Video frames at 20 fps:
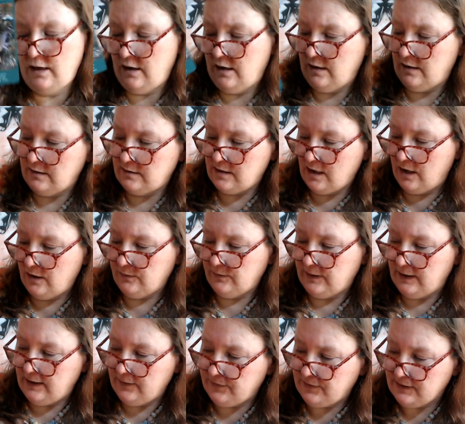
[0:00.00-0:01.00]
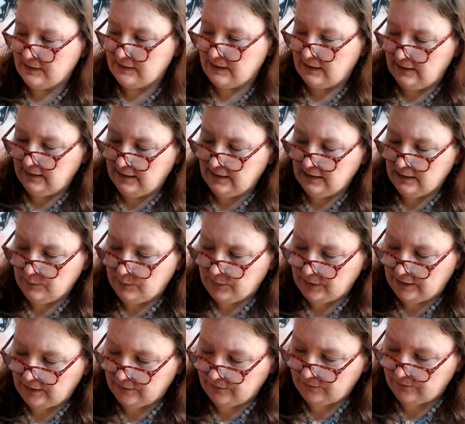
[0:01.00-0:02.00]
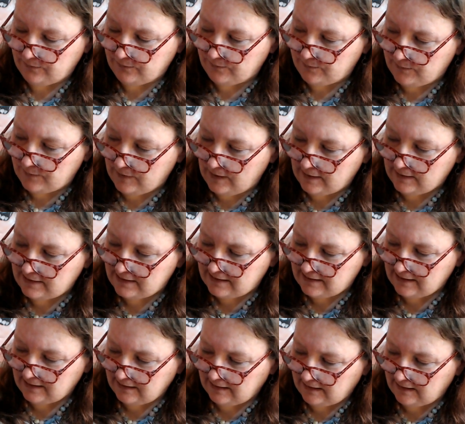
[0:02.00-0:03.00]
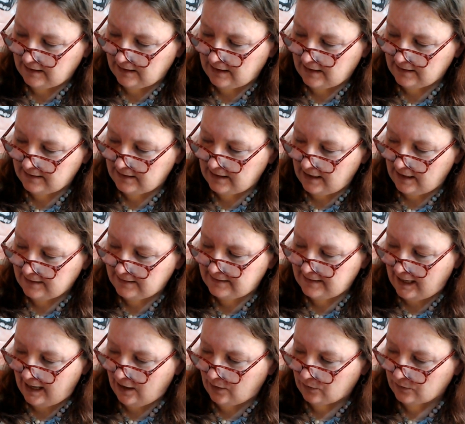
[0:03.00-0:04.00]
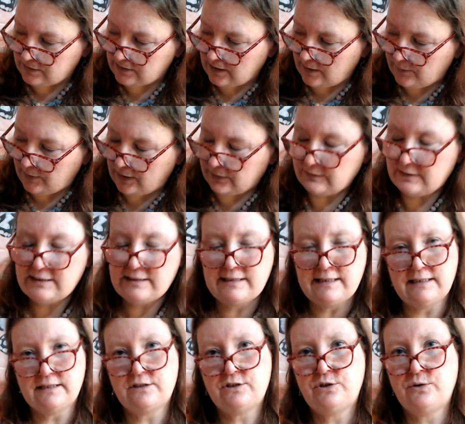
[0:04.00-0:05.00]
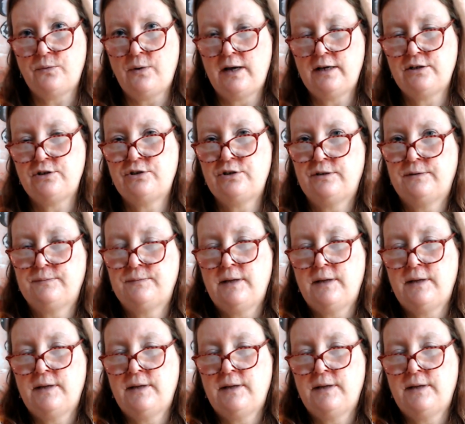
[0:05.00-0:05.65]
So if there's a little bit of still doubt about your situation,